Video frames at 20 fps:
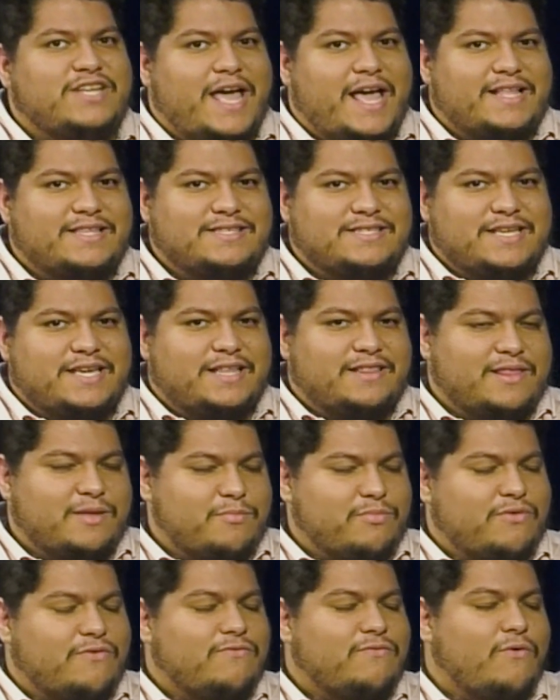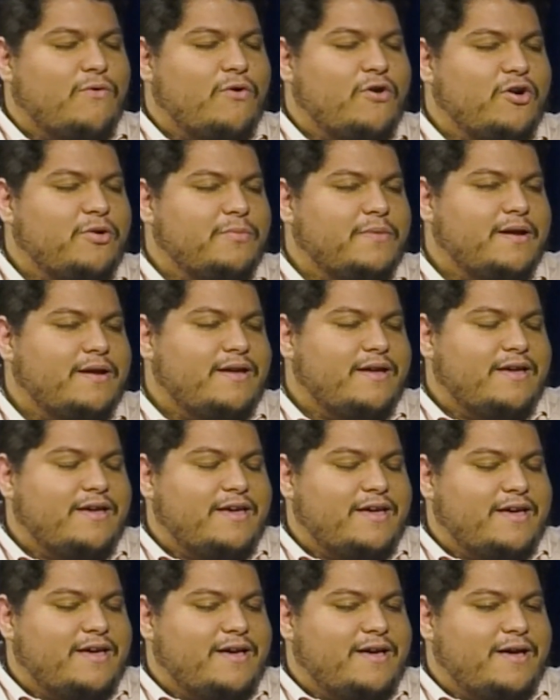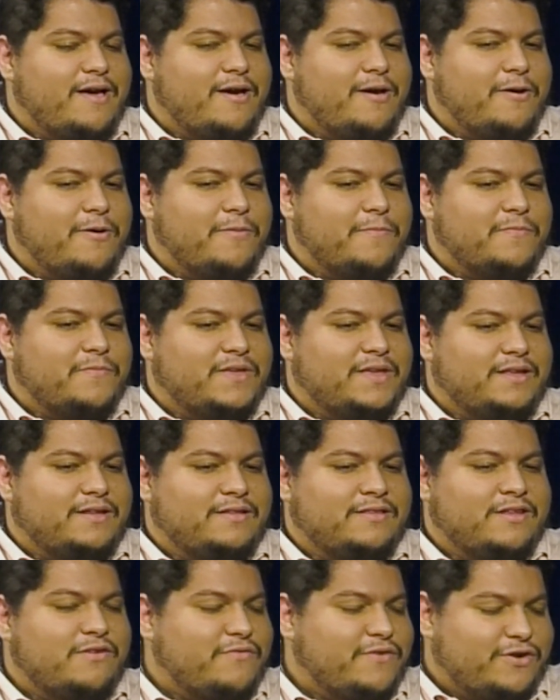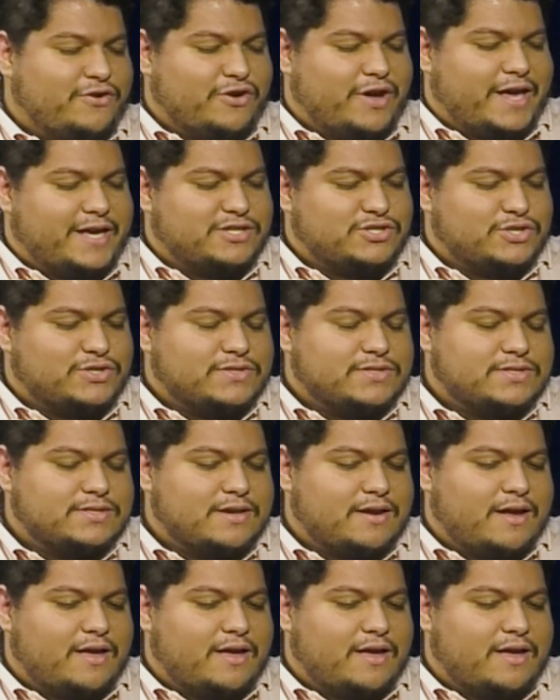I had seen them perform, um, in different occasions.